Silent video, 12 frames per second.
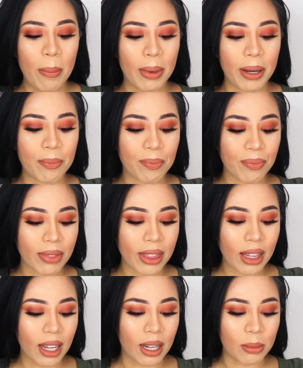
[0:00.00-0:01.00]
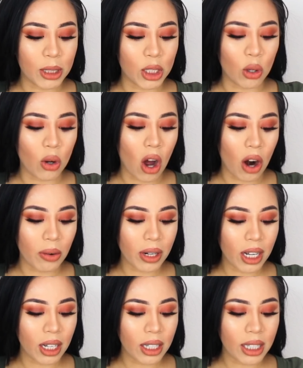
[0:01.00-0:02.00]
But, so
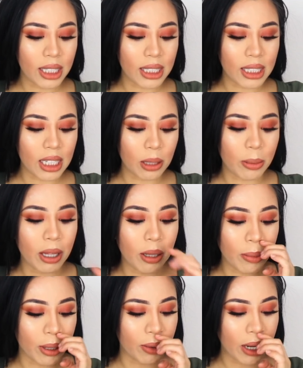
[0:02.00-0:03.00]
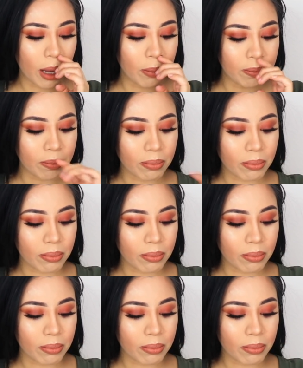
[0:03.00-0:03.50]
Aria is going to be the middle name.